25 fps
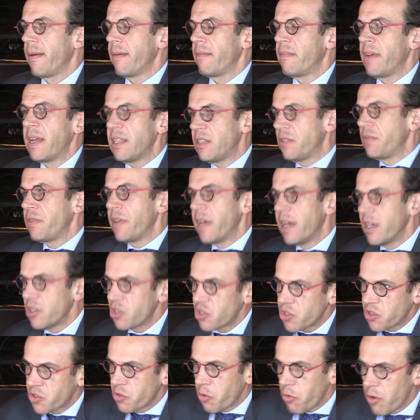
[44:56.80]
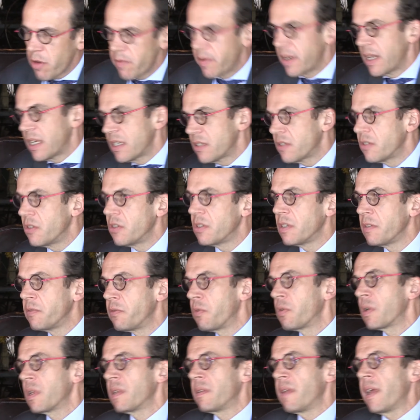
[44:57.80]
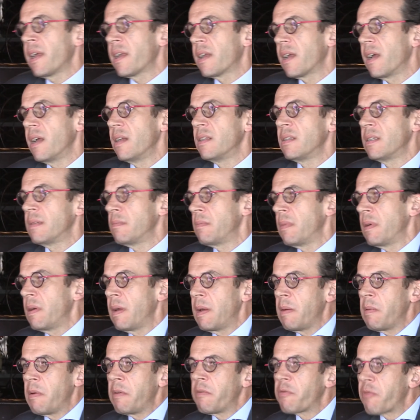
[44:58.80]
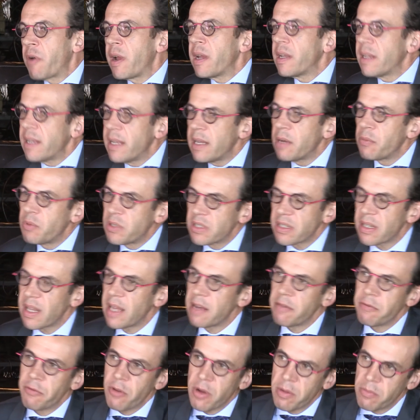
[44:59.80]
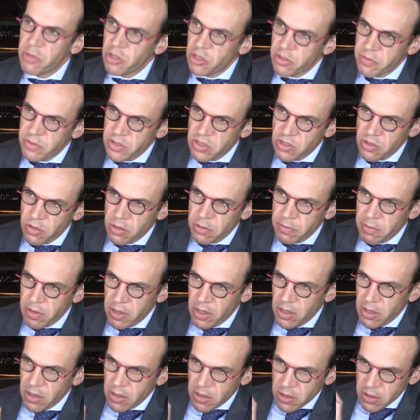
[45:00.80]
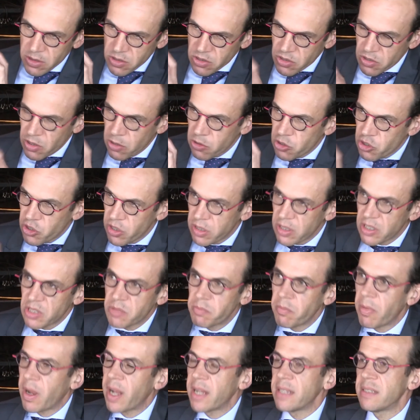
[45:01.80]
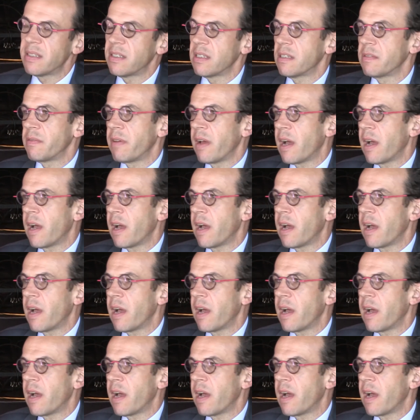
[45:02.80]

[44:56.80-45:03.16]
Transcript: That's the Asia story of the last 30, 40 decades. And I'm afraid here we still have very much of a sort of socialist mindset of